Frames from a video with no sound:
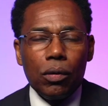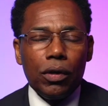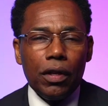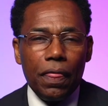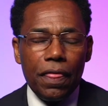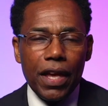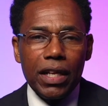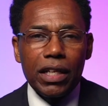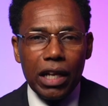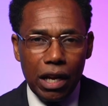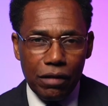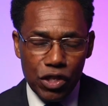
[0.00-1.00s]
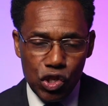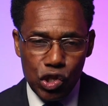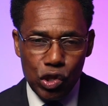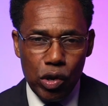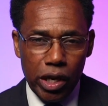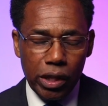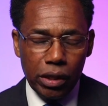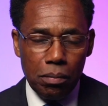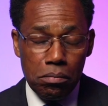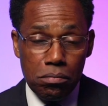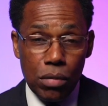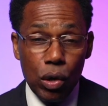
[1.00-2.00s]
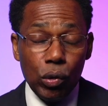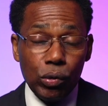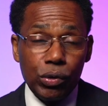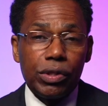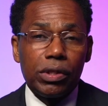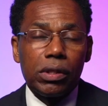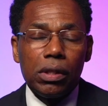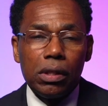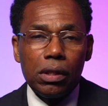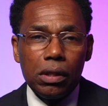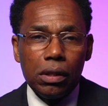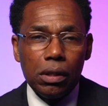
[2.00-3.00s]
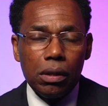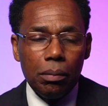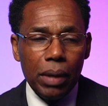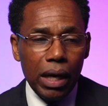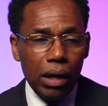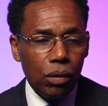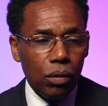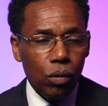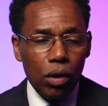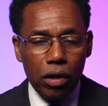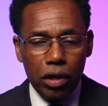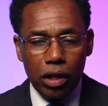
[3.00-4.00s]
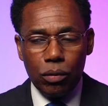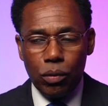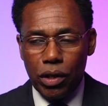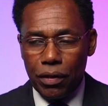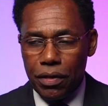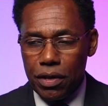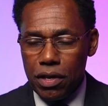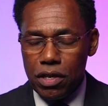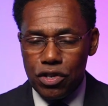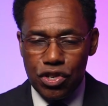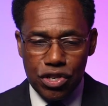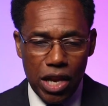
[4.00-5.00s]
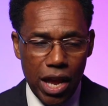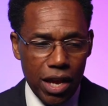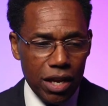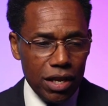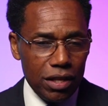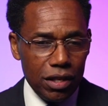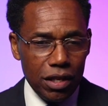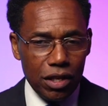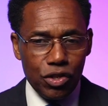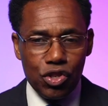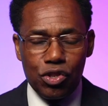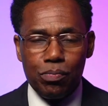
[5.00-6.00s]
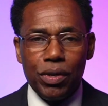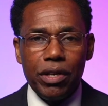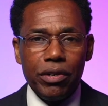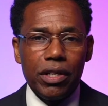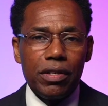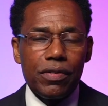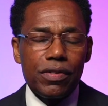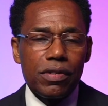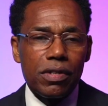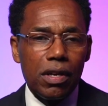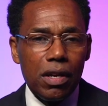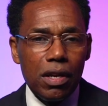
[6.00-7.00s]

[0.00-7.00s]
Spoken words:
The thing that I've enjoyed most about working with Shay and the experience